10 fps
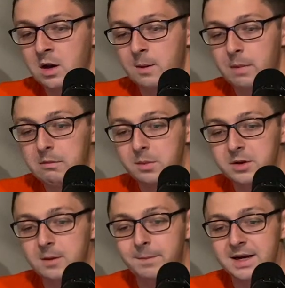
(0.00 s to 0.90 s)

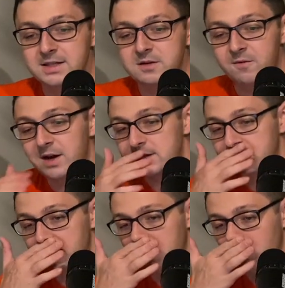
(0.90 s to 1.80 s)
Probably the biggest
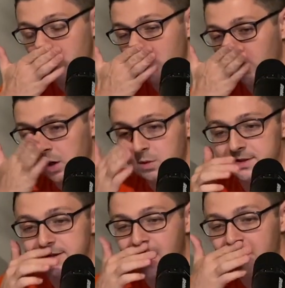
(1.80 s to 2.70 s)
investor in WeWork was
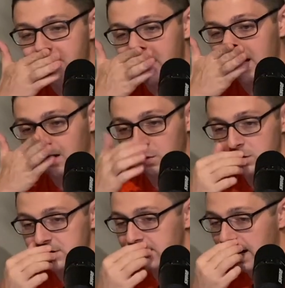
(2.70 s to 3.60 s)
SoftBank,
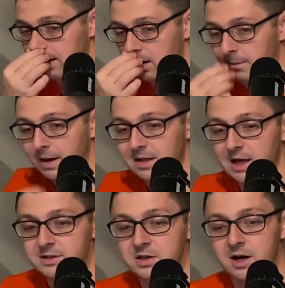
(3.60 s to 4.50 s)
which is headed up by
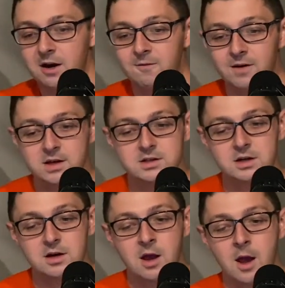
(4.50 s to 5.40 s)
legendary investor